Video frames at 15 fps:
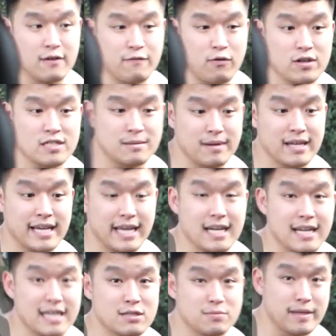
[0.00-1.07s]
You're I think
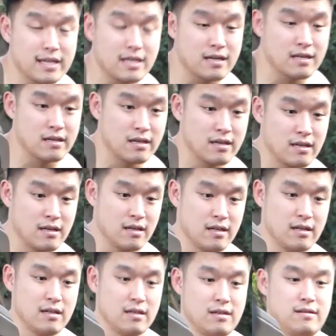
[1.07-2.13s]
so. Next week? Yeah, I think
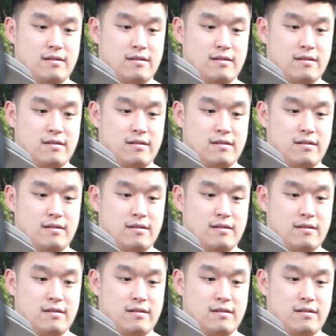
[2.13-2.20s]
so.